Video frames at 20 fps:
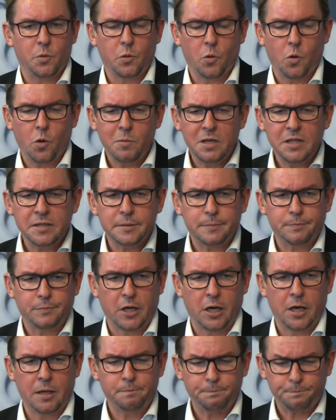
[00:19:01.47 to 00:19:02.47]
Orbis.
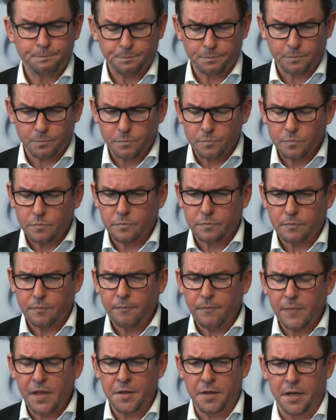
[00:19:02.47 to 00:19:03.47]

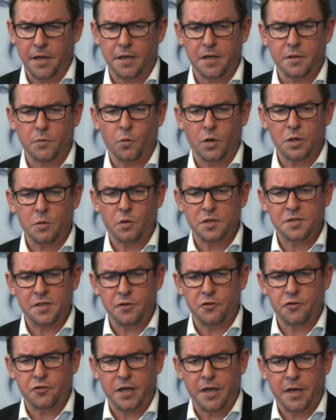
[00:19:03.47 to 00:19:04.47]
I think what's
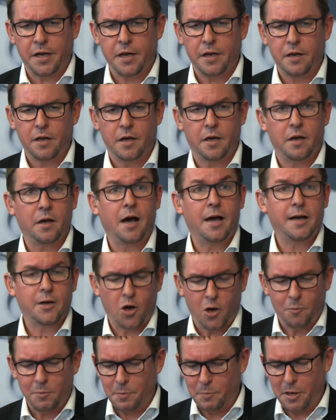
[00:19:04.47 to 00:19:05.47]
interesting, hi
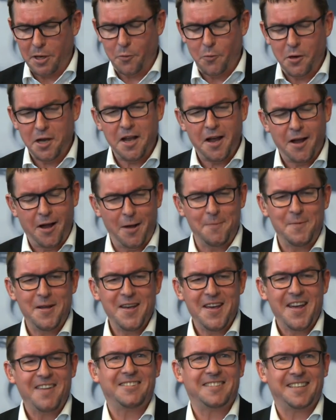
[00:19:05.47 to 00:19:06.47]
Carmen, by the way,
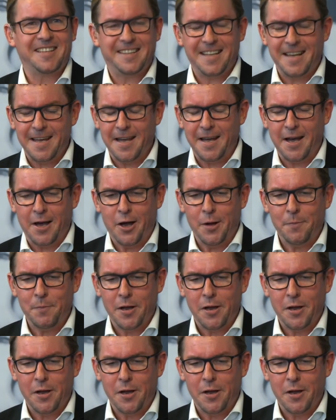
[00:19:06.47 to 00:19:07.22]
if you sit there,